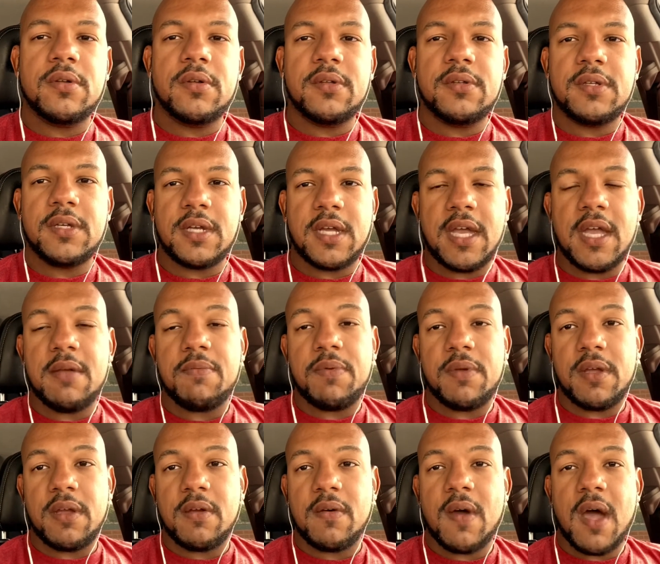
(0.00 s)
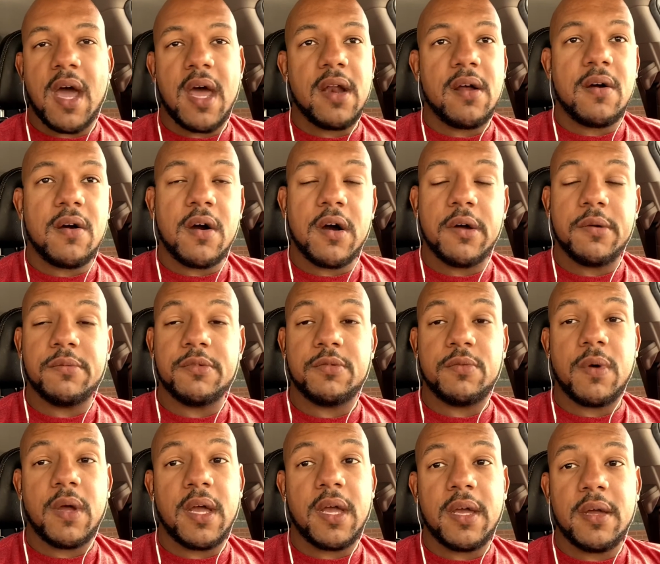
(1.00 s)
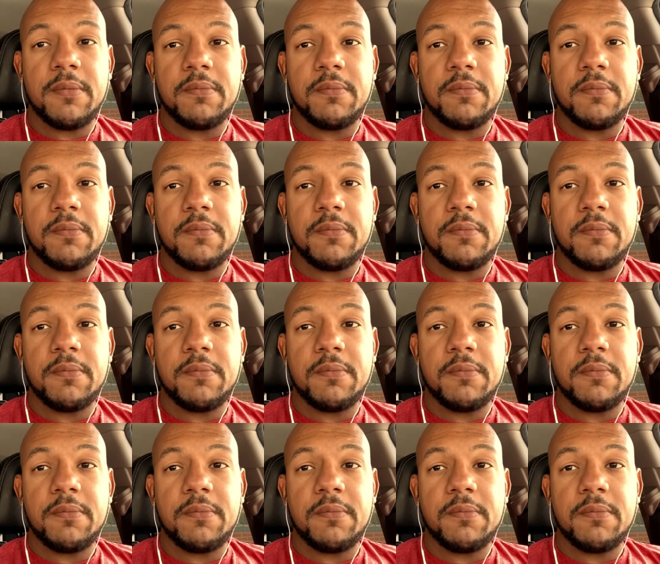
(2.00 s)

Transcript: to keeping you out of harm's way.